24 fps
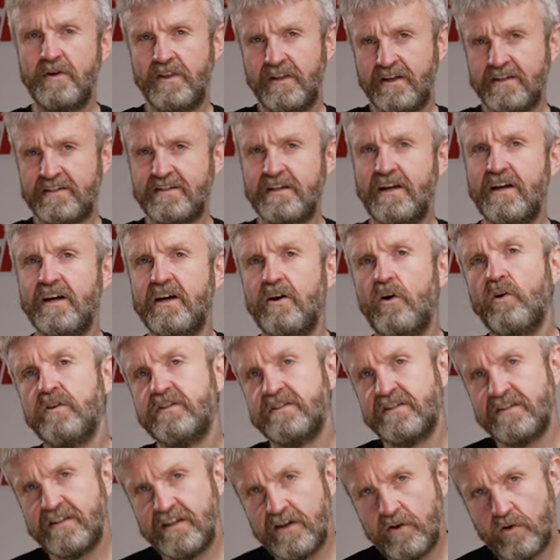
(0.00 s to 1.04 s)
but they say it
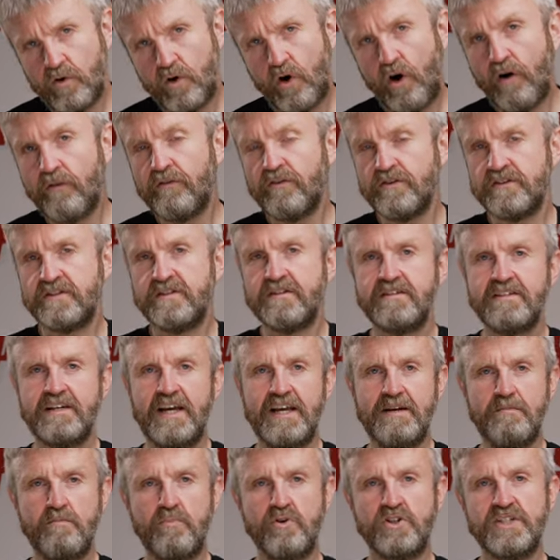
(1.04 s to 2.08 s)
still offers the
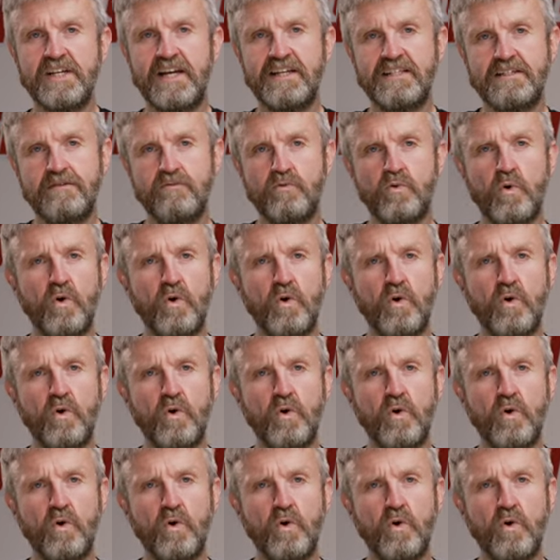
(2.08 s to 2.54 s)
same protective